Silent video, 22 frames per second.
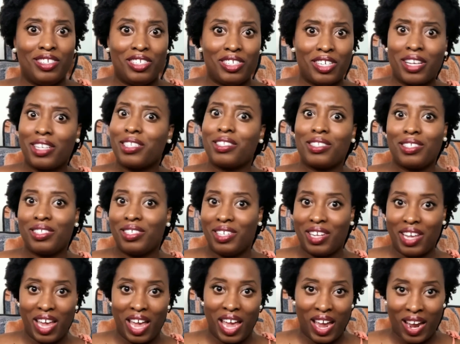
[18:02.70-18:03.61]
just
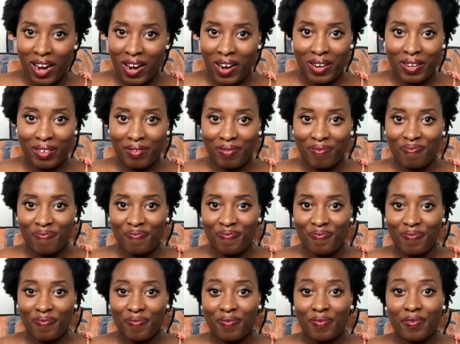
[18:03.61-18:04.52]
hair.
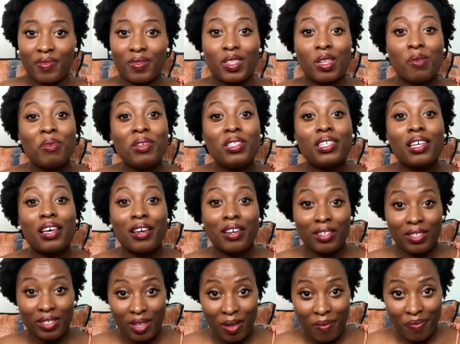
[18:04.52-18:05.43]
Let me tell you
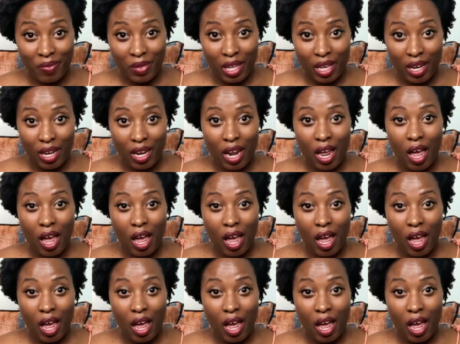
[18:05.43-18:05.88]
something.